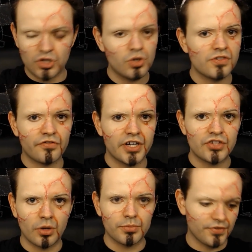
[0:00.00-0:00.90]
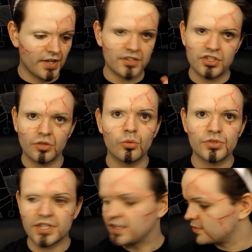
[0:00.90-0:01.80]
two to three drops of that to the
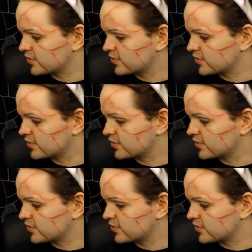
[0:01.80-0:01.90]
watercolour.